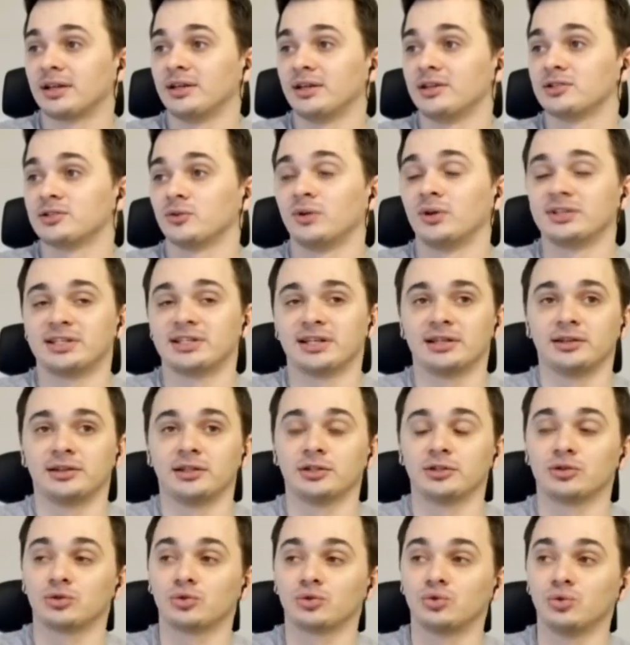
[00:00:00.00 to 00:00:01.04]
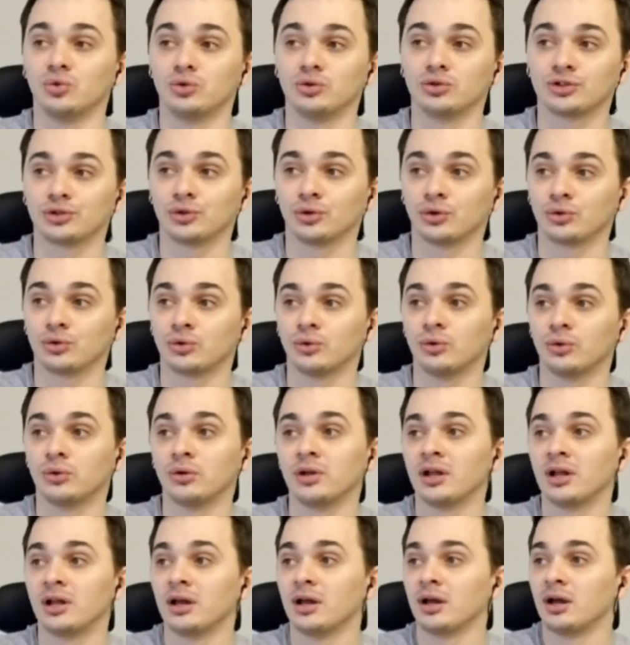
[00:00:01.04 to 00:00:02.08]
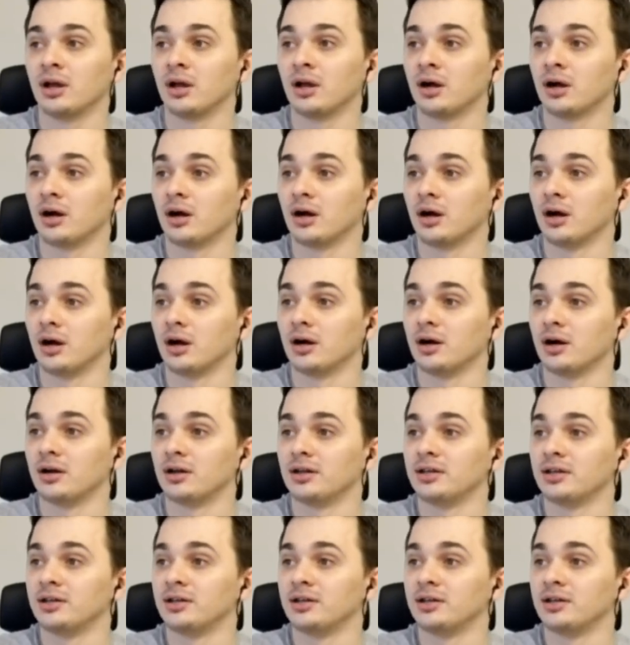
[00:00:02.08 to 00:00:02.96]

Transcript: to this particular line and also another one.